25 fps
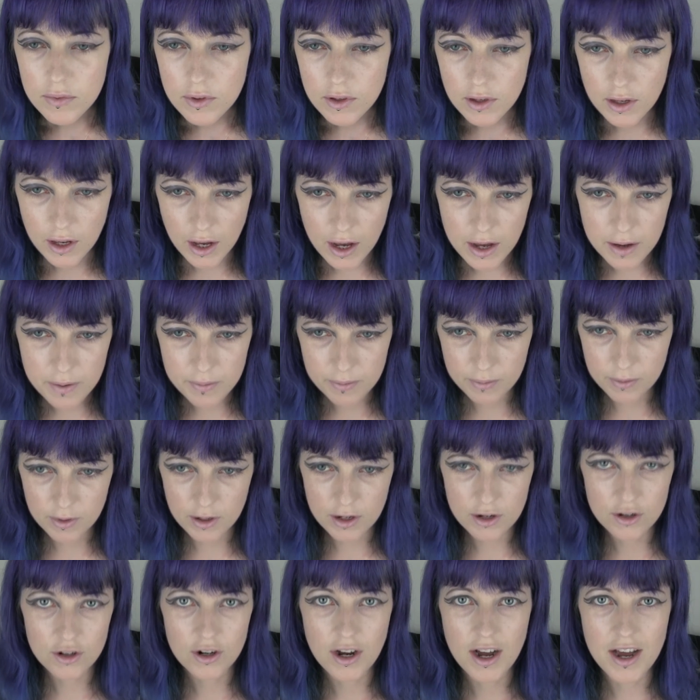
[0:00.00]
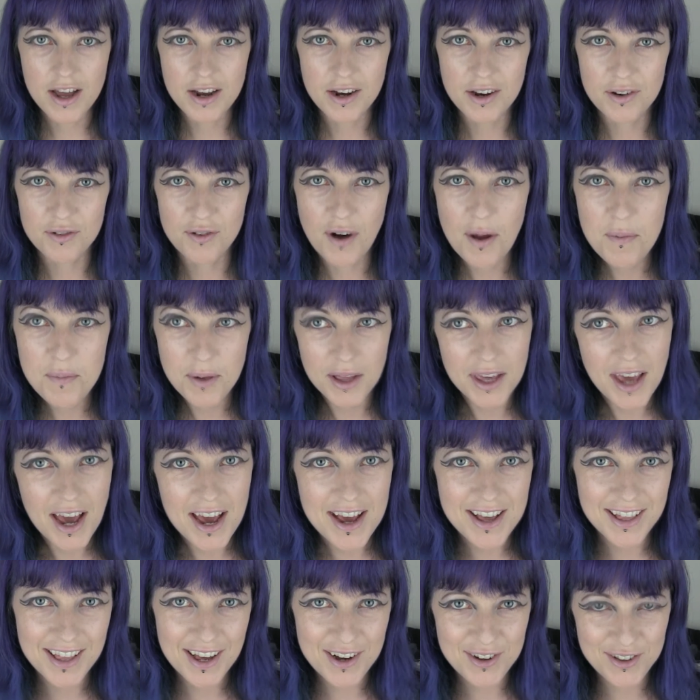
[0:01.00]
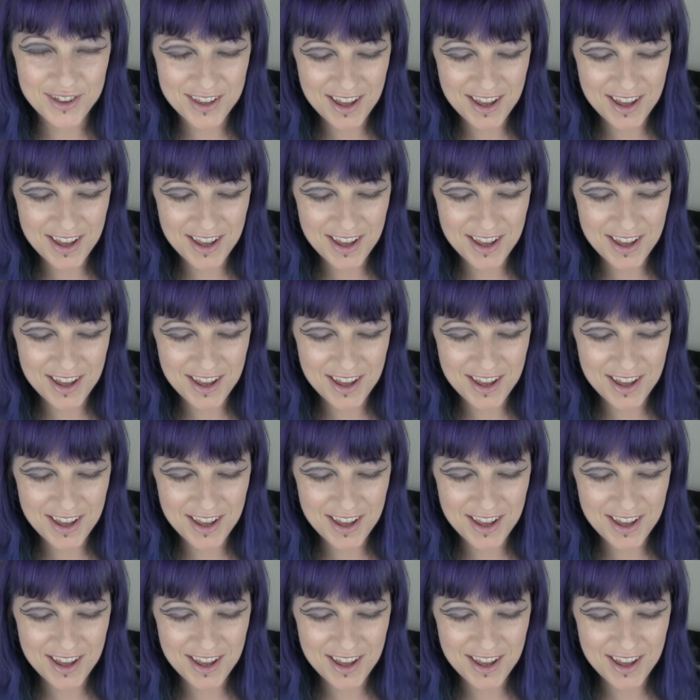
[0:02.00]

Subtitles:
Okay, I'm going to try and replicate that on